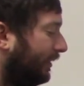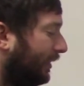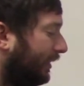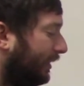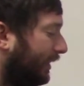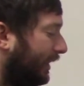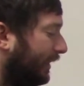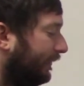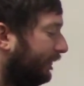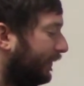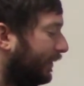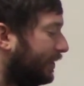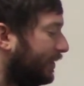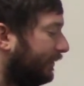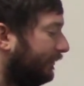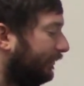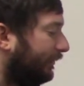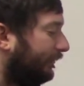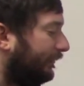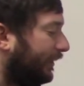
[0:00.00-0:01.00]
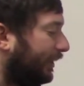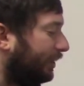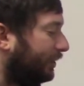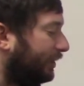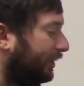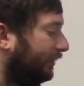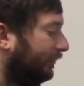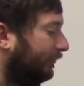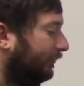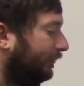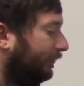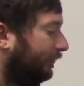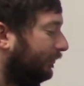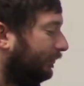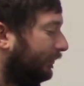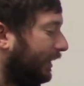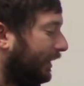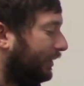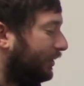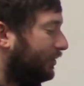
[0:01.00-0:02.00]
inverse of a function,
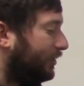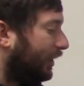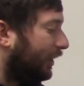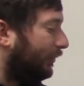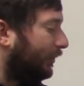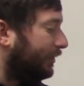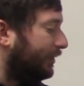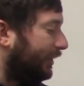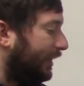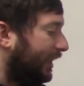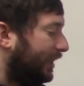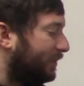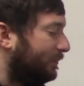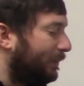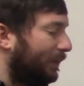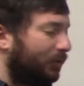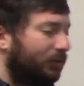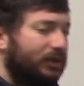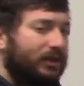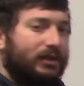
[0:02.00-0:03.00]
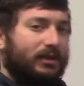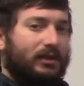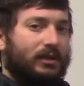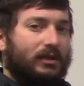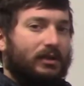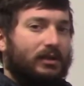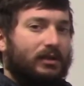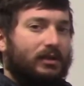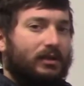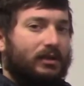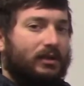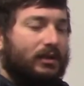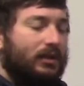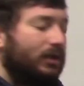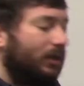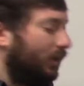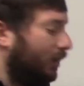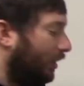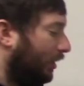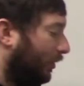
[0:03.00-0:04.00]
and you start with an exponent,
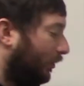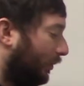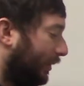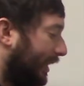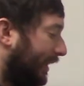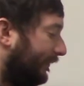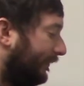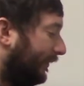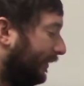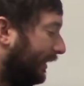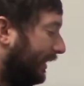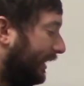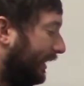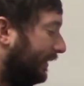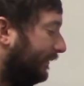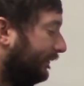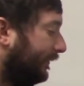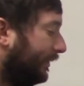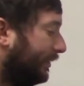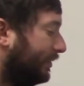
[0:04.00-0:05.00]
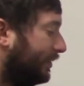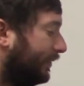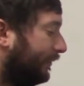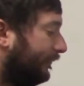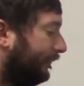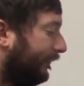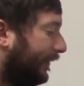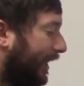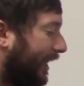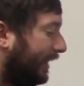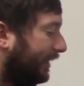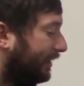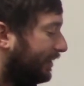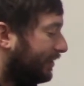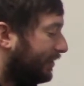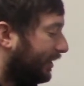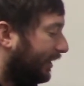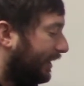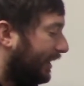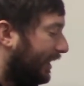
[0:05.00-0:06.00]
whatever inverse you find
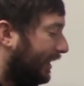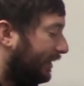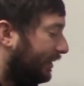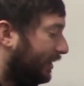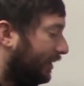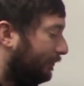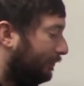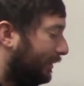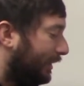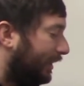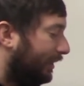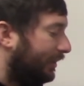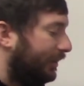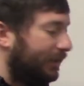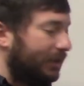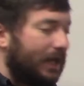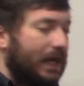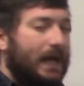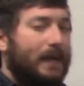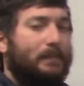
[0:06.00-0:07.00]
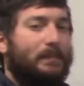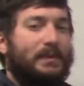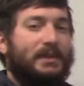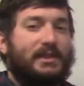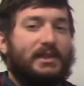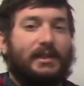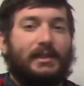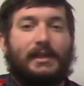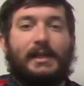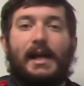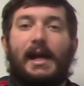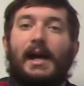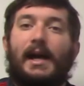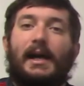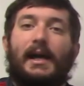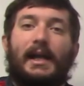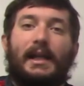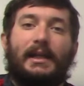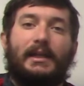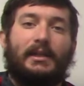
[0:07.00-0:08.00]
is going to end up being the opposite
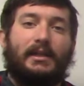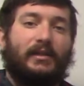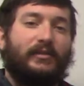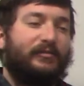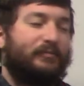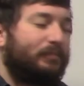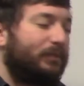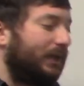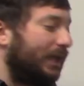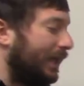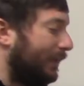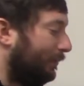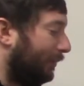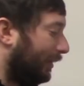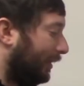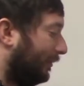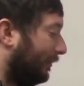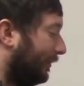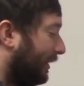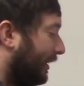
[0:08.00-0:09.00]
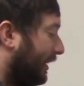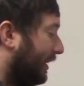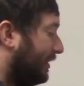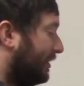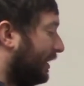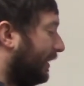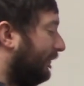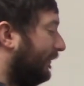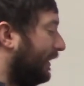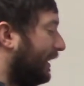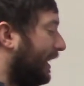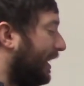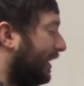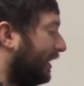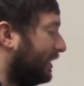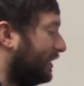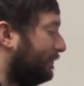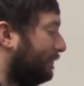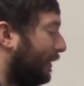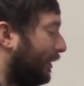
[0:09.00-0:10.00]
kind of problem. Instead of an
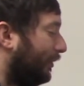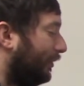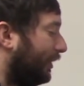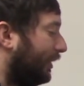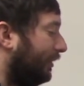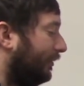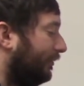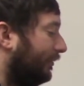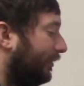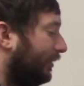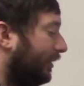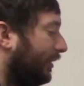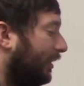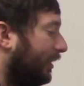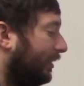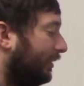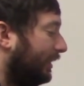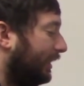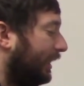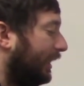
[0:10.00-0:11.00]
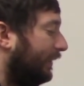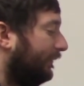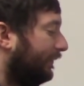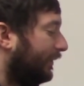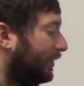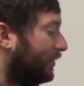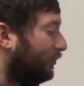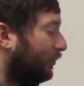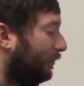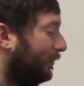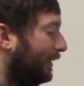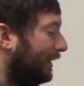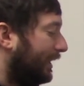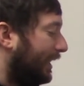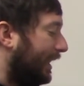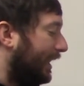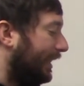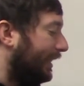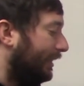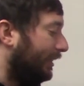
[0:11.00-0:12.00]
exponent, the inverse will be
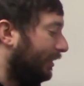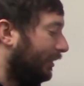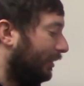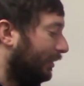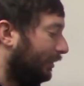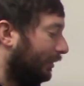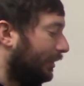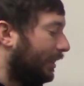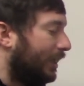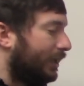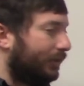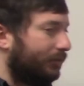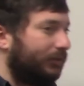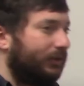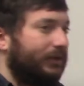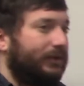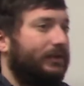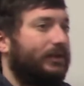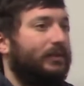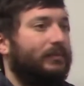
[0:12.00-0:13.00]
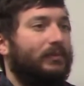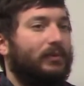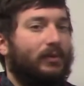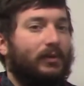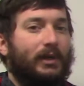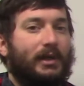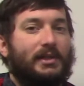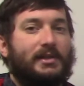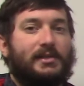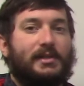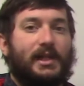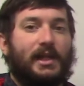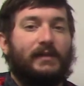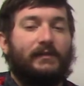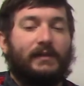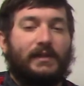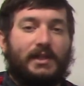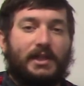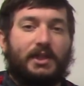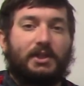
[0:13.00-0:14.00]
a logarithm, or instead
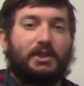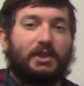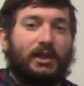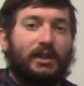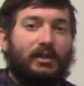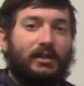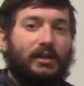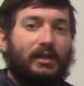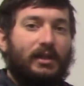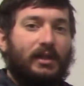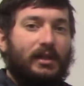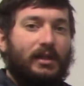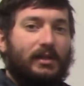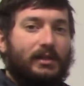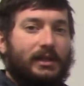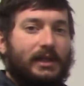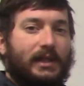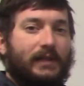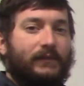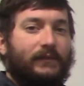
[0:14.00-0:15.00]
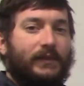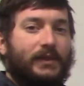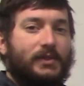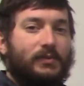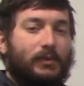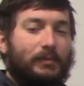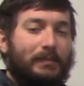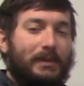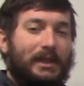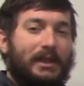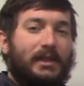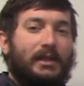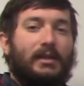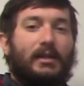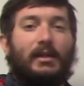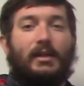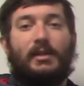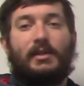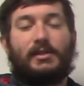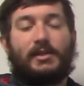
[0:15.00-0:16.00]
of addition, the inverse would
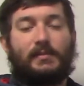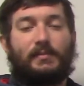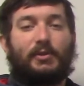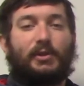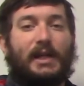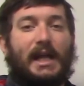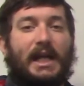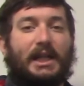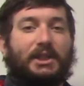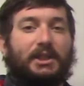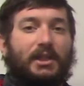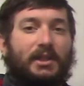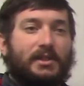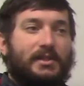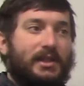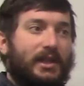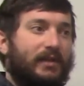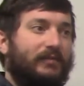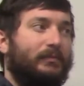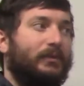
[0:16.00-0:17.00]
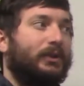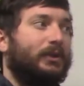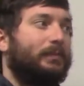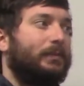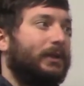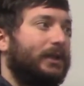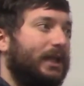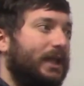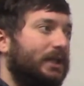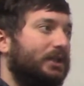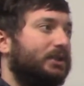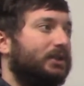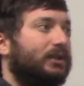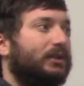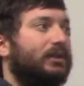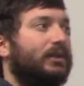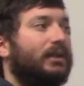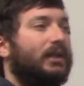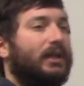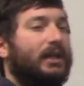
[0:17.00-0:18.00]
be subtraction. Instead of
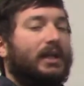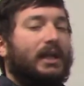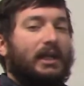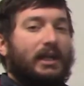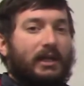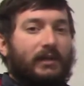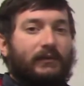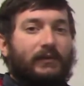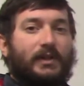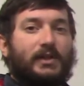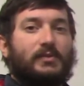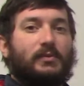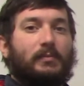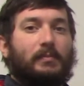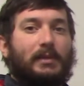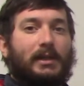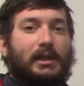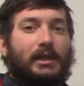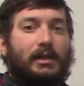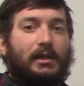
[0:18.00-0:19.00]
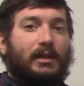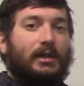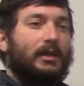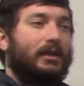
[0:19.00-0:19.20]
multiplication, an inverse would be